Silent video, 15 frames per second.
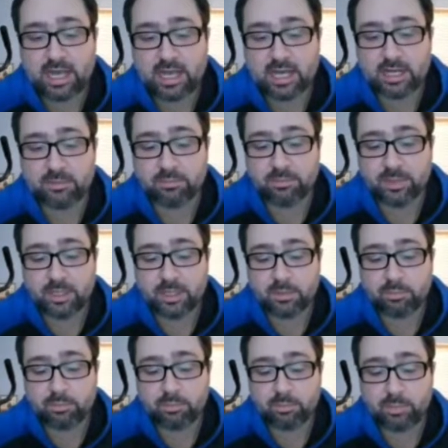I
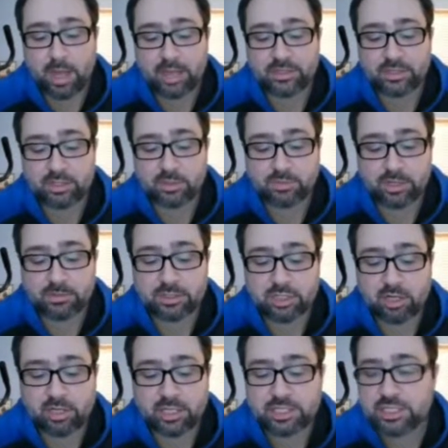think they're pretty
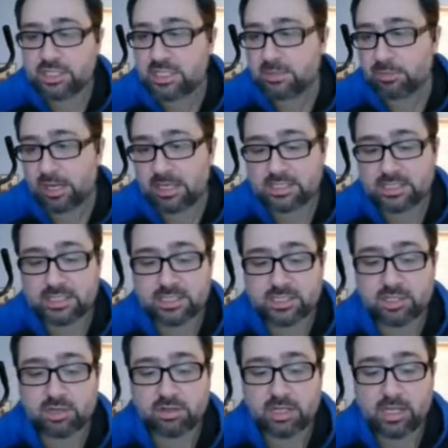much all on GT bosses,
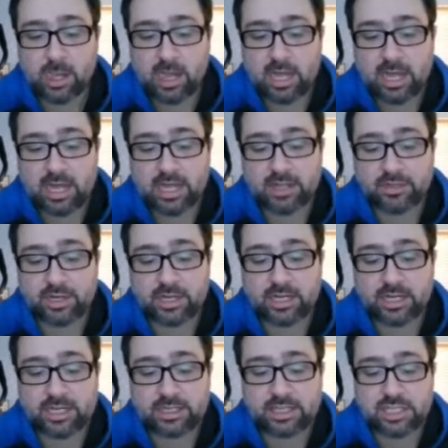so they're
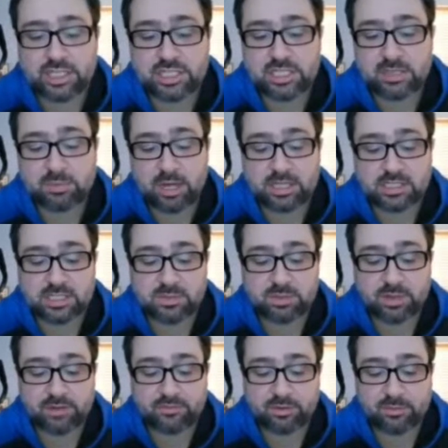going to get the GT bosses
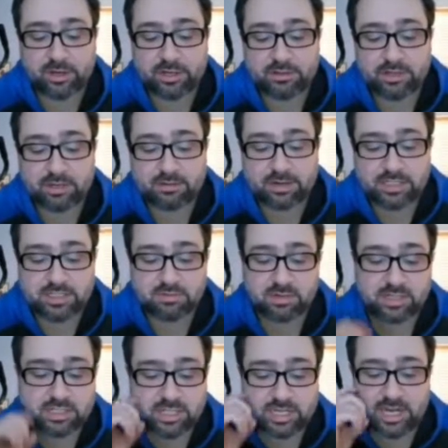buff from our unit, right? So
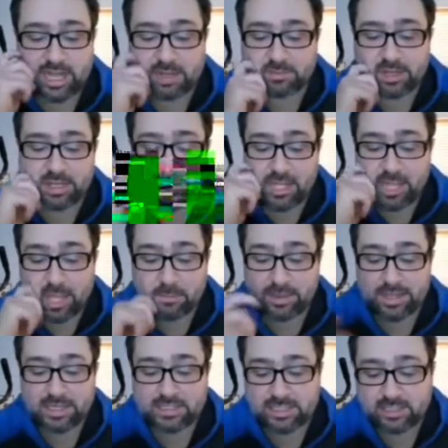we're just going to hop in, and
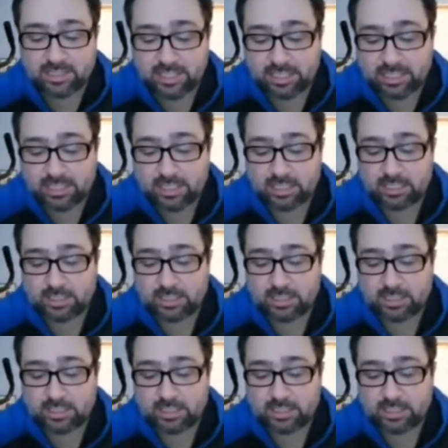basically,